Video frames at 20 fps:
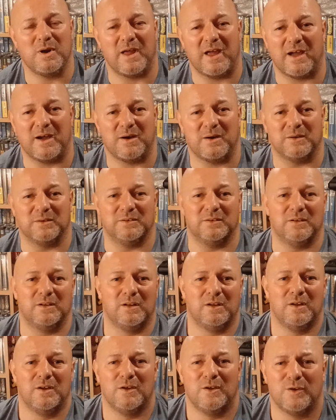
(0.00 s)
it out and,
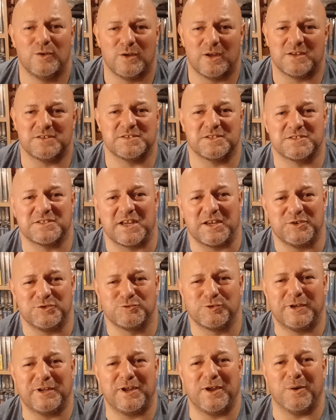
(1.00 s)
as I say,
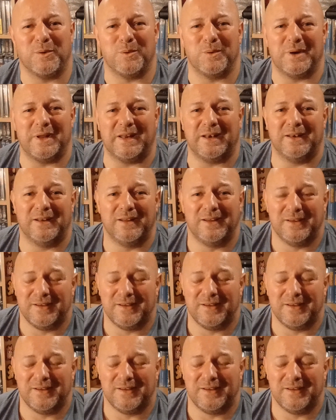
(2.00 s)
drink it all in.